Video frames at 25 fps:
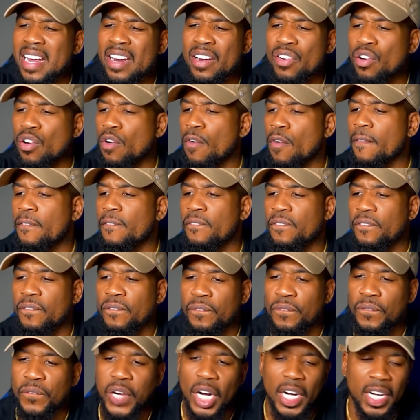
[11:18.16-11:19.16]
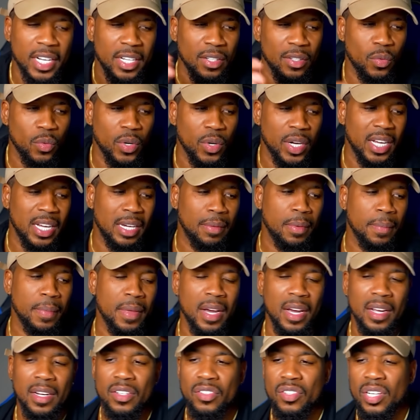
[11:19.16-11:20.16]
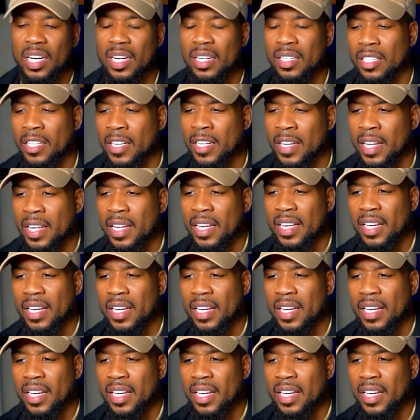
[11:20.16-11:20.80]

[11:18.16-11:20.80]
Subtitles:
ain't no fucking way I'm going to be out here trying to